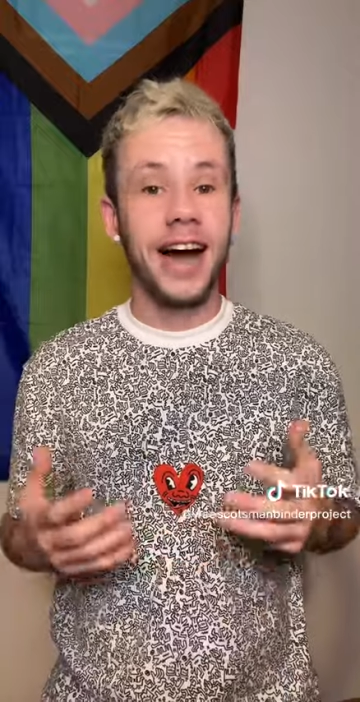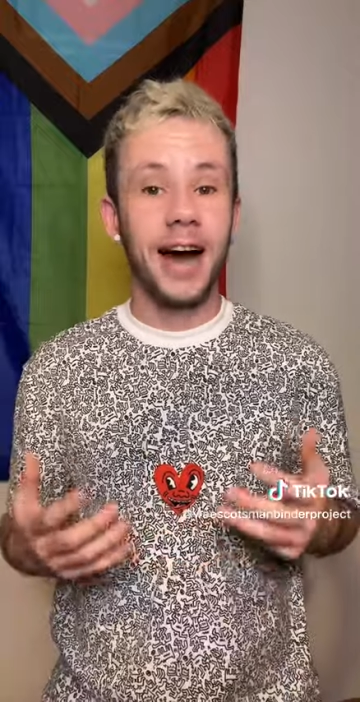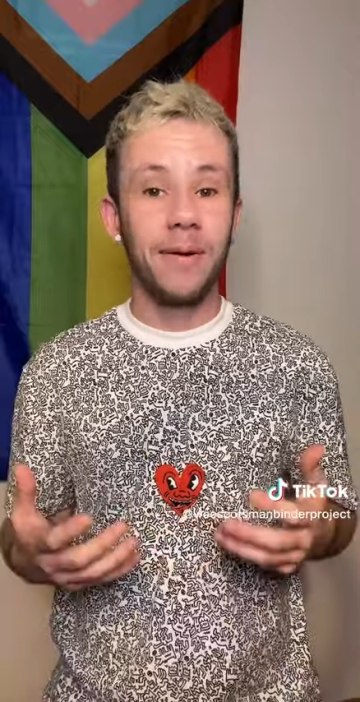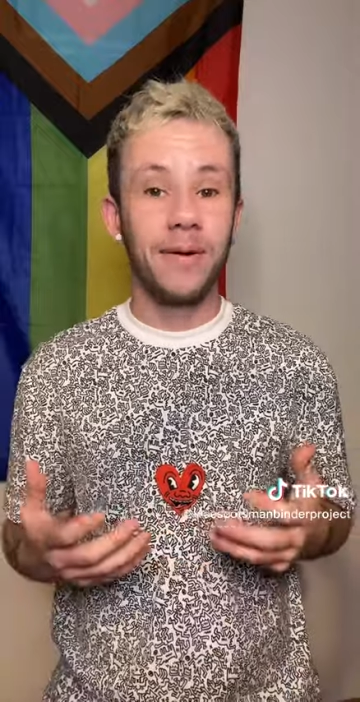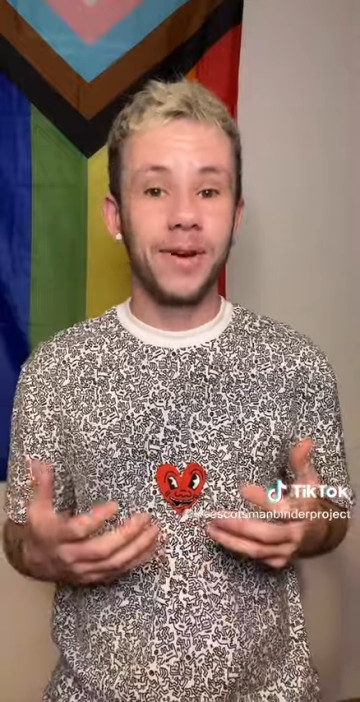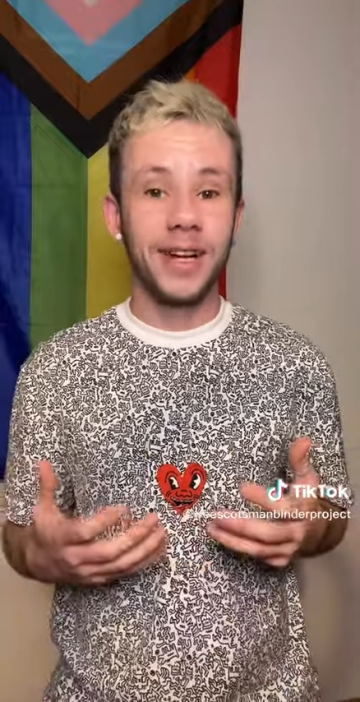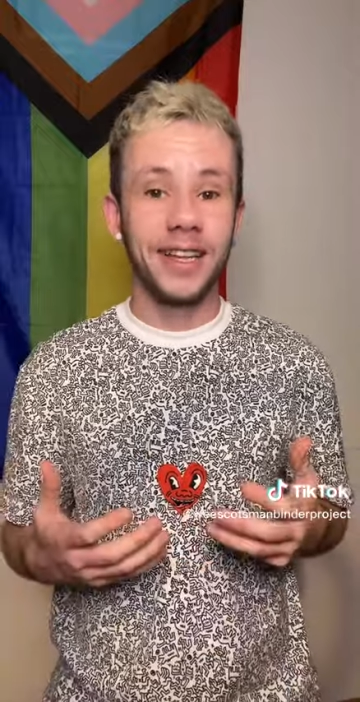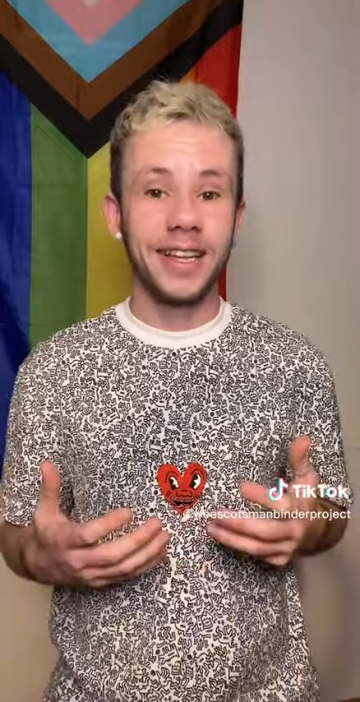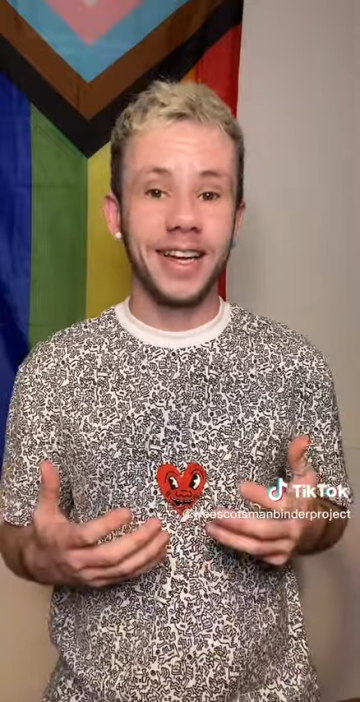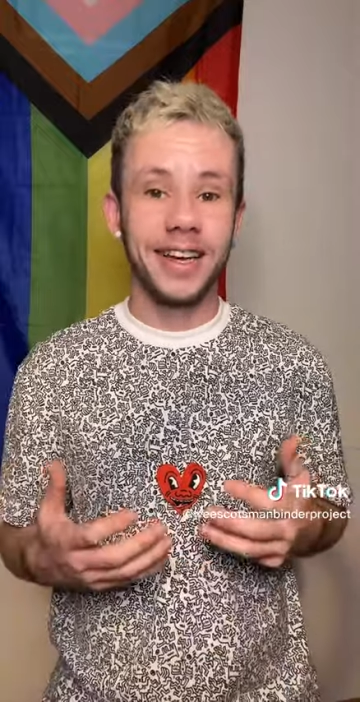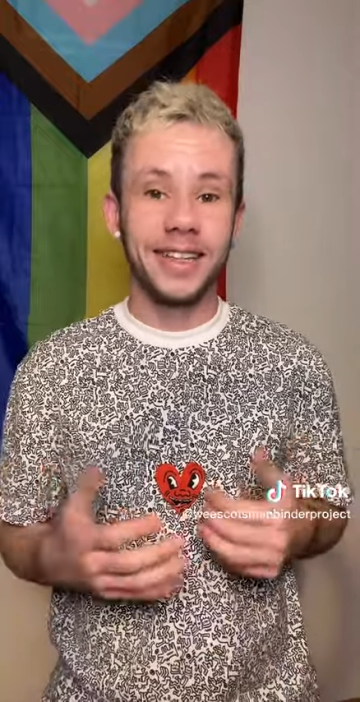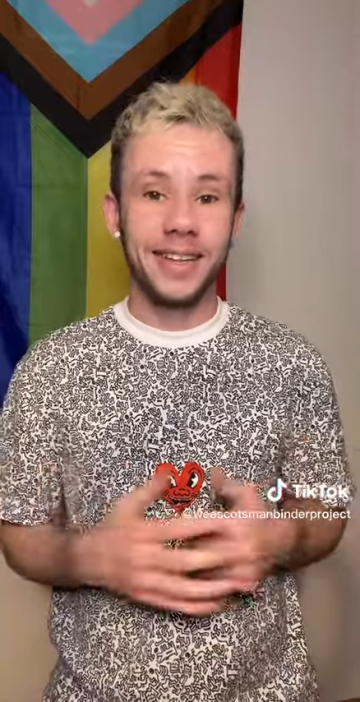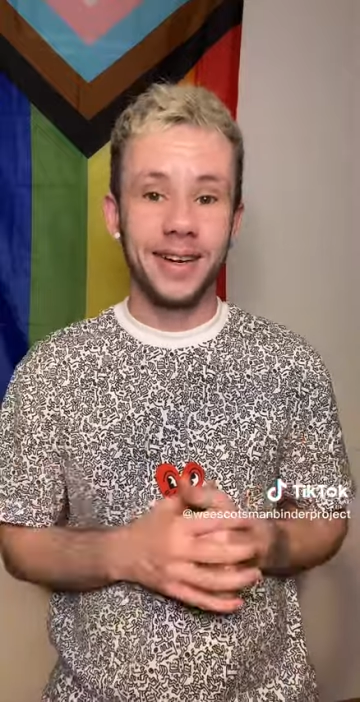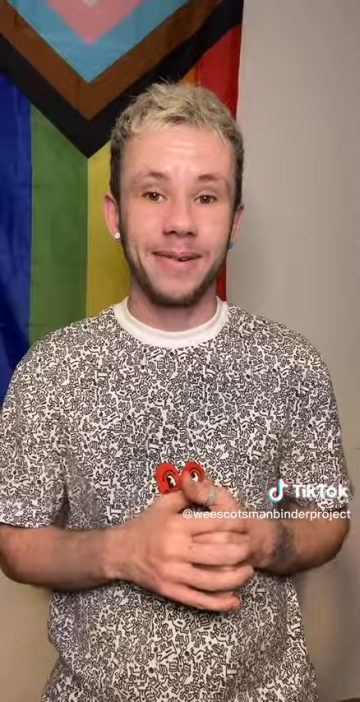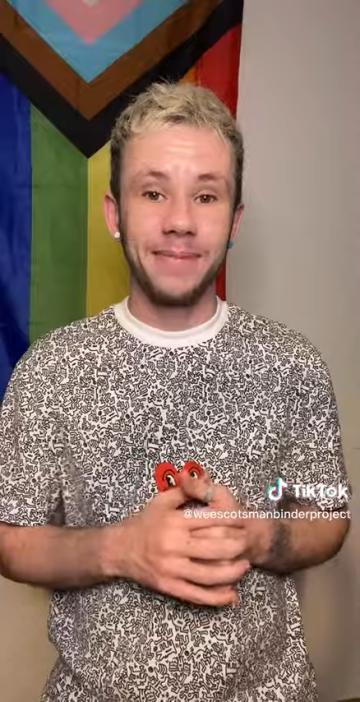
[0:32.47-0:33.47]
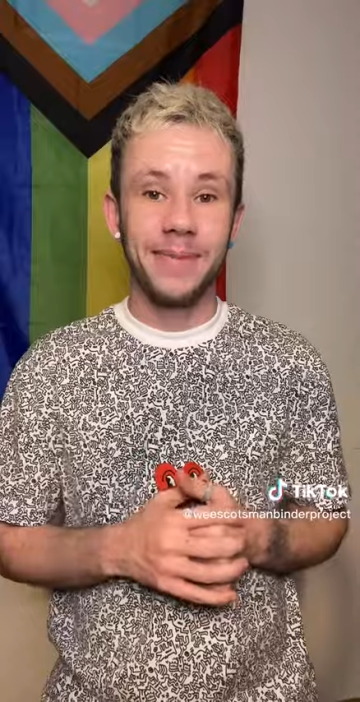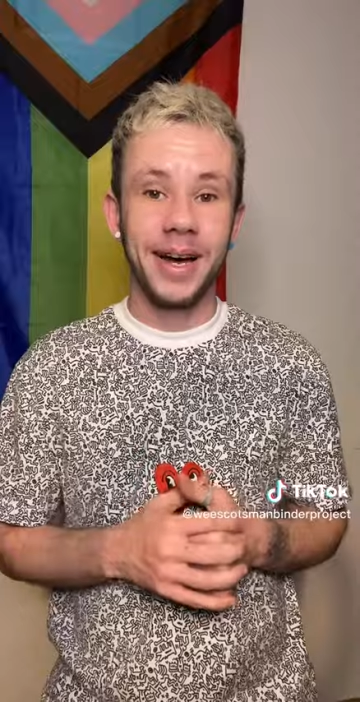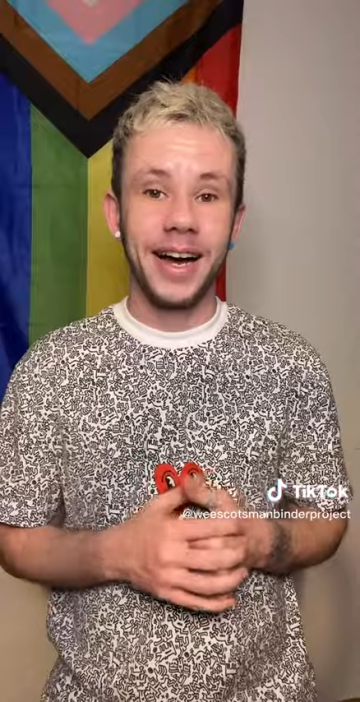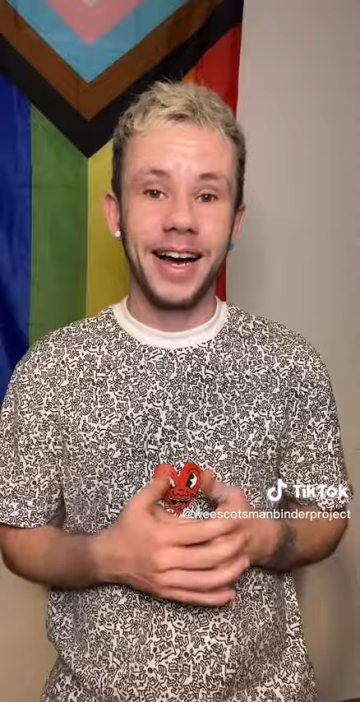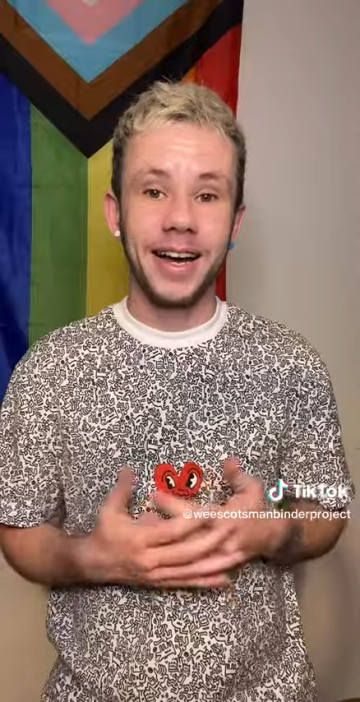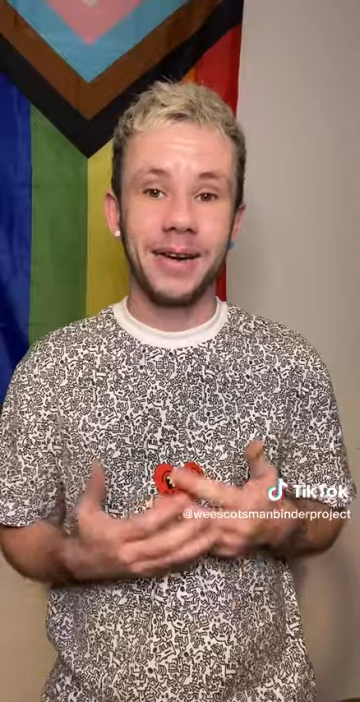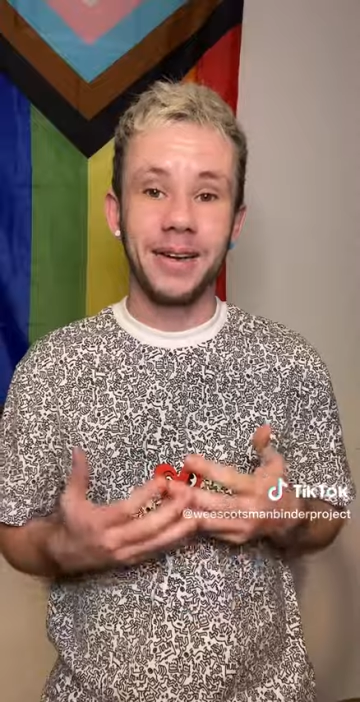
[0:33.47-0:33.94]
I will collect them
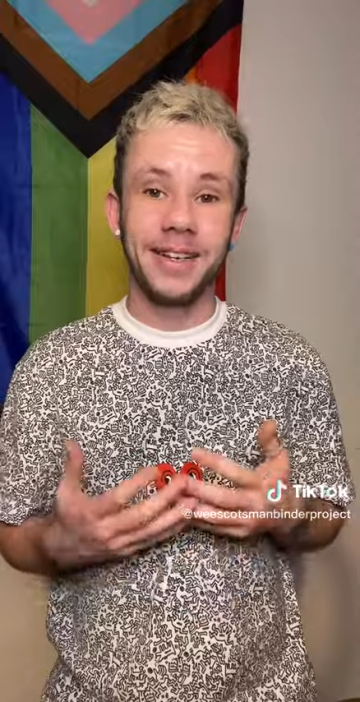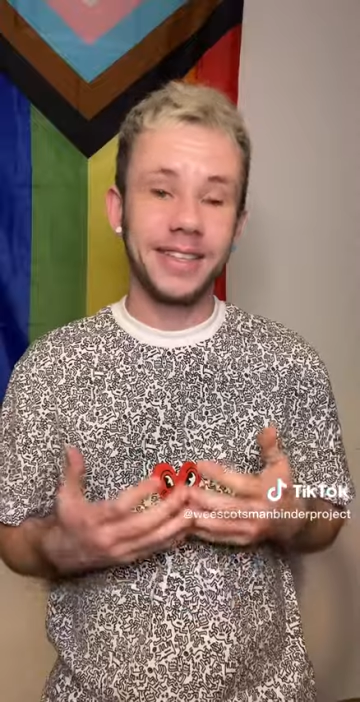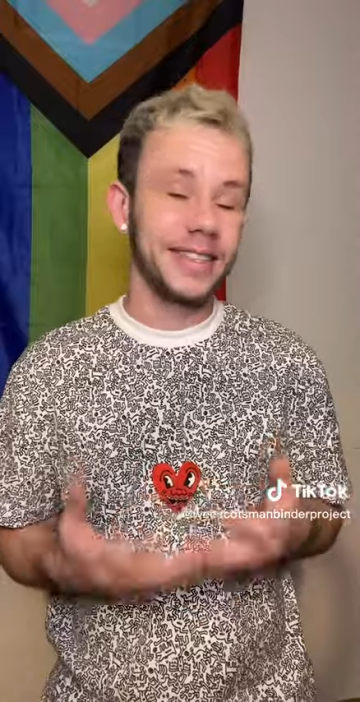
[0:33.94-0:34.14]
and